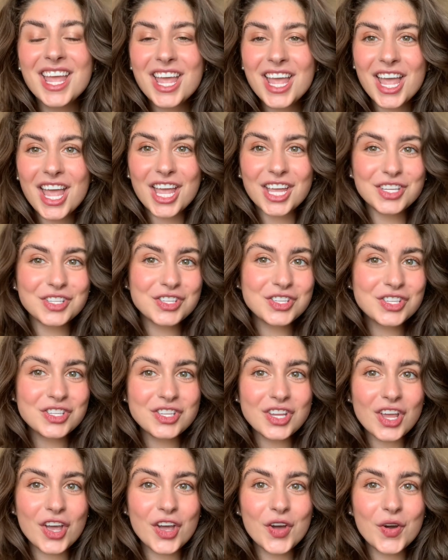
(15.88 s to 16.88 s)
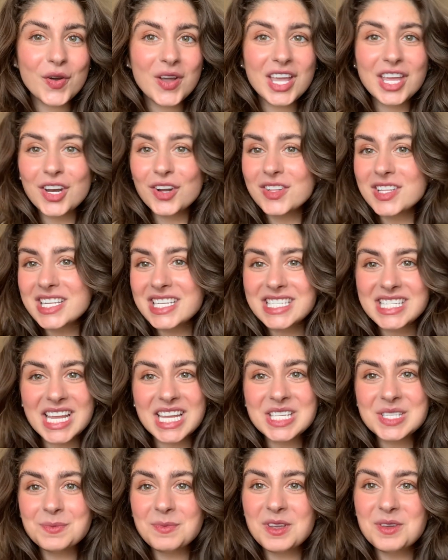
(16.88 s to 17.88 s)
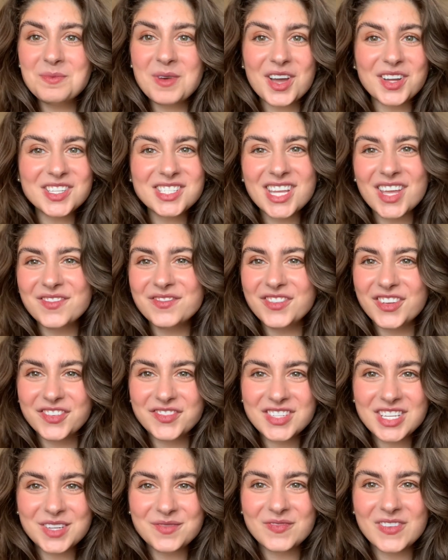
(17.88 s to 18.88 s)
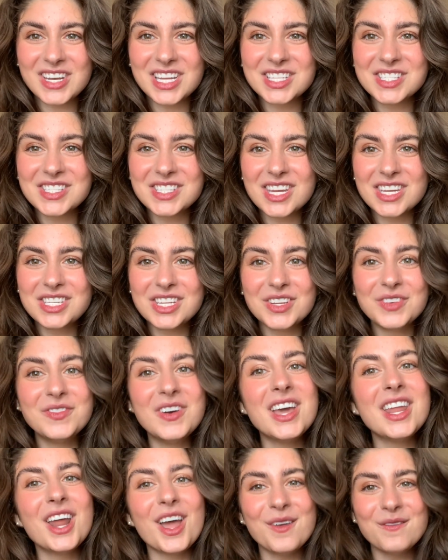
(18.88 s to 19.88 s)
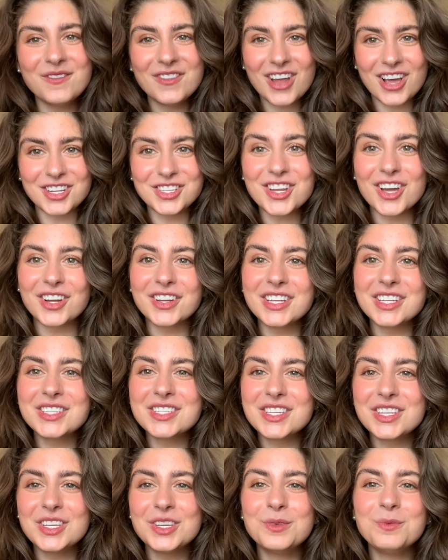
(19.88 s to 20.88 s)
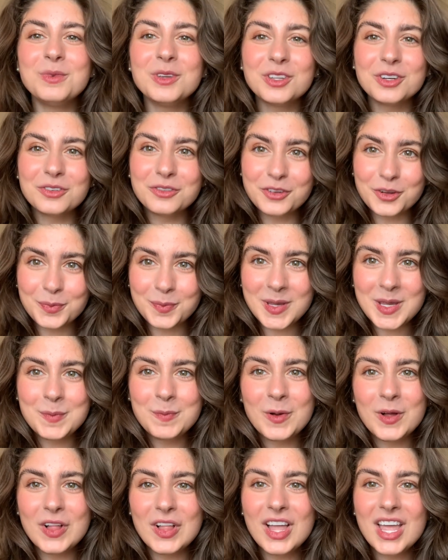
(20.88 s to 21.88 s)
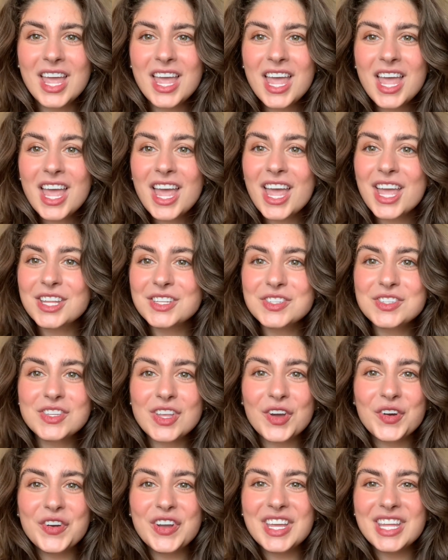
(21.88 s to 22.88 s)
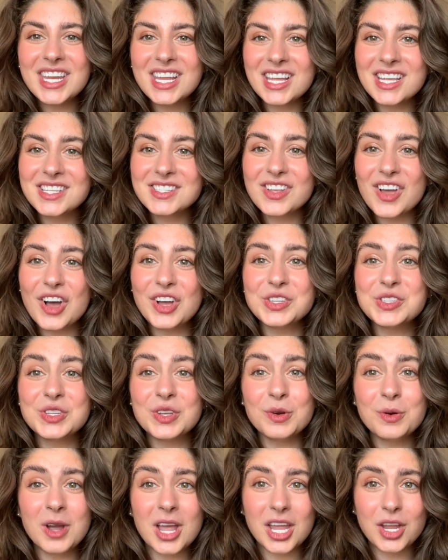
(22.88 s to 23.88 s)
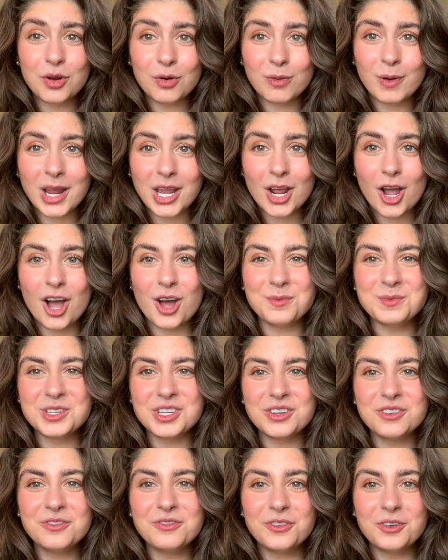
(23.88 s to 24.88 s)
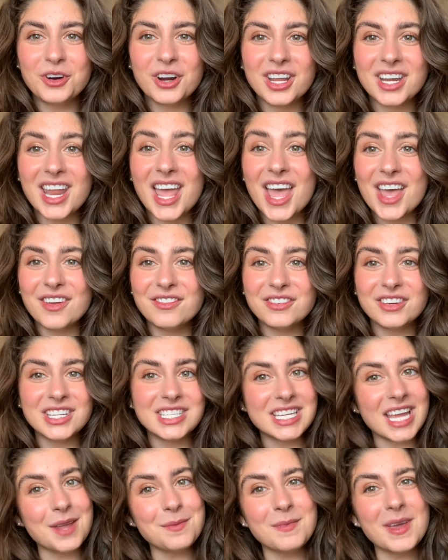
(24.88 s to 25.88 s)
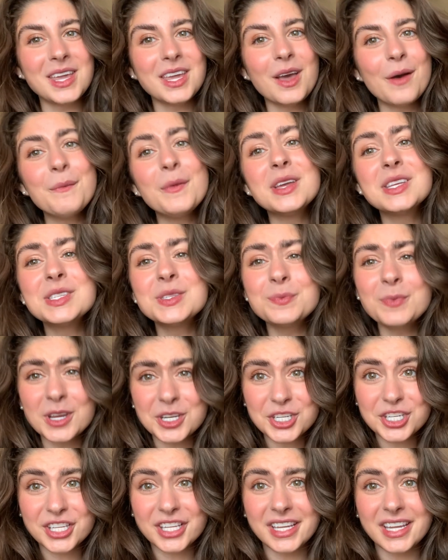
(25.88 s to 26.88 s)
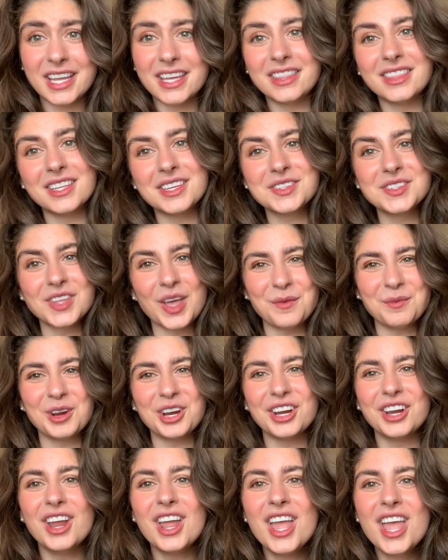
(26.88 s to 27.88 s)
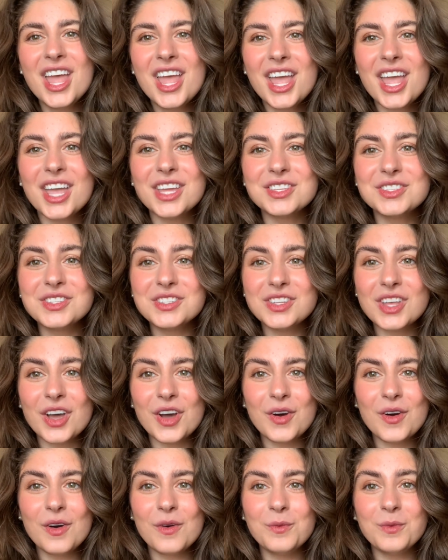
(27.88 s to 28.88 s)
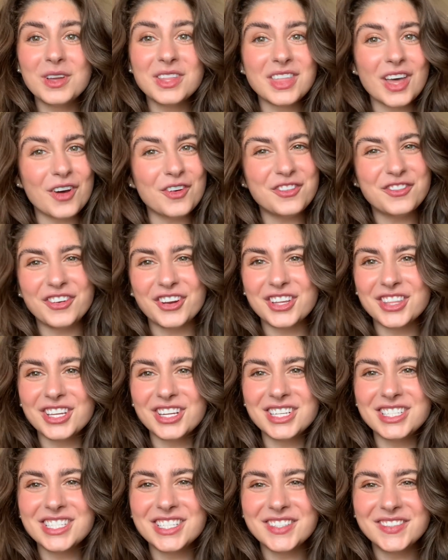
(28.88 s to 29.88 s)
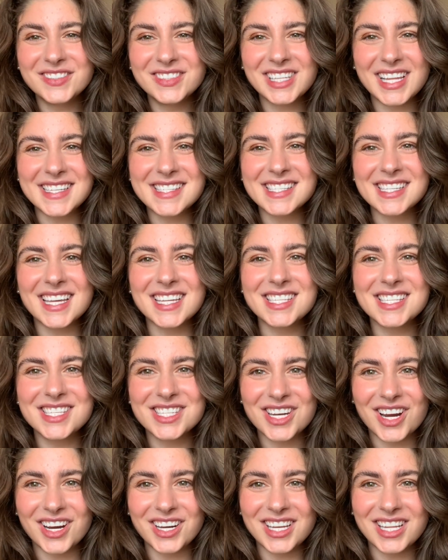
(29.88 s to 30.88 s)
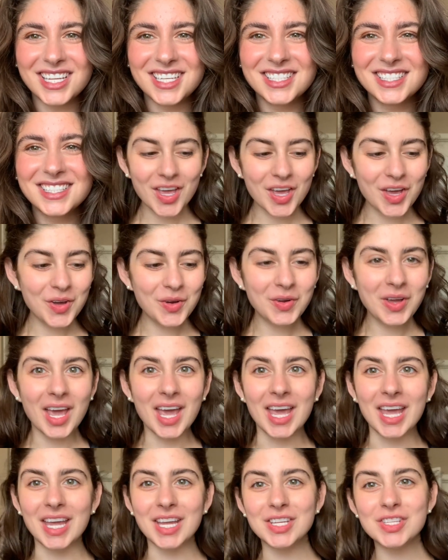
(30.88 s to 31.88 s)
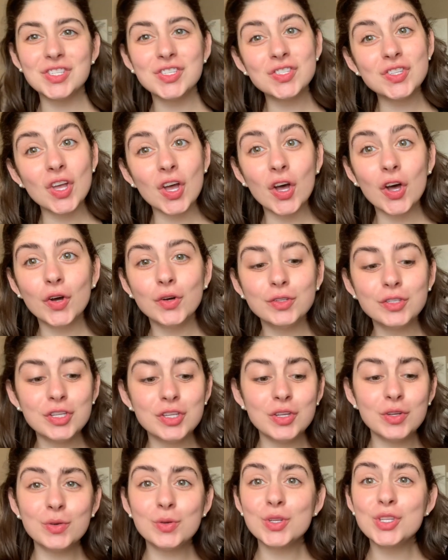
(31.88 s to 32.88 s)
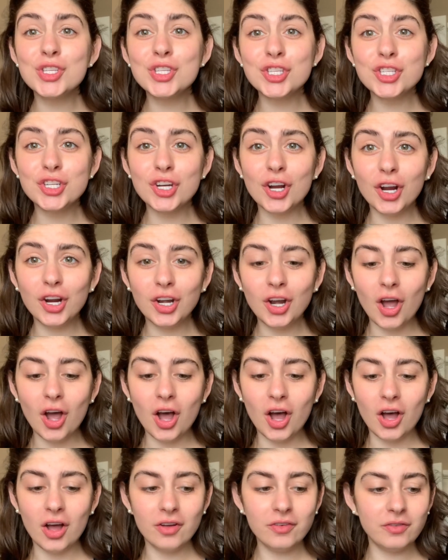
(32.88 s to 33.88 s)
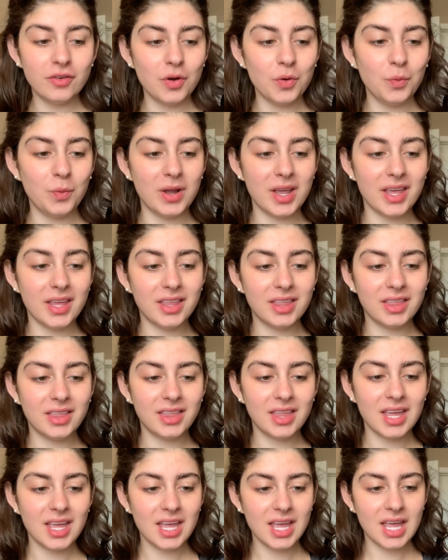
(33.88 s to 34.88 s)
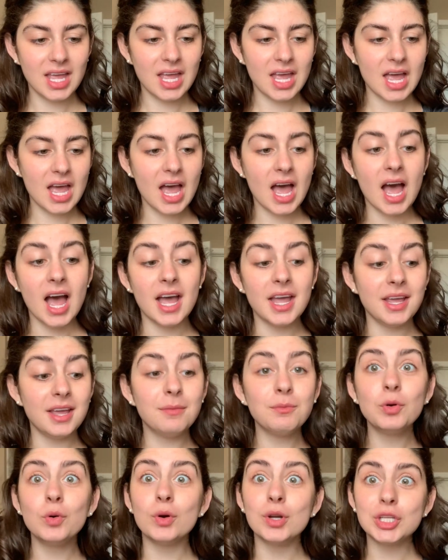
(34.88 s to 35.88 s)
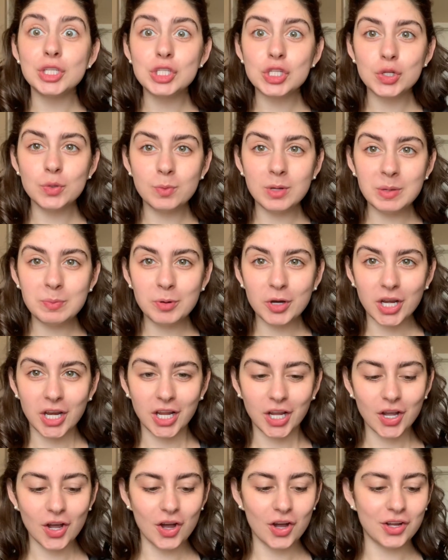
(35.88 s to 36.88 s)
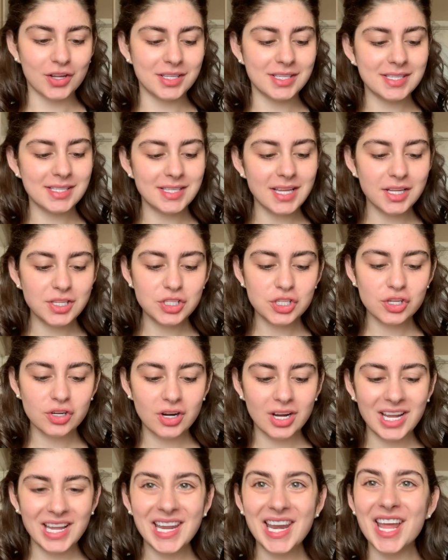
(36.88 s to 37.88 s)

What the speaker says: And so it only takes me about 10-15 minutes to do when I'm not talking to you beautiful people. And so it is also a great option for an everyday makeup, especially in the summer. And so without further ado, let's get started. Okay, so to start off with, I am going to be putting on sunscreen.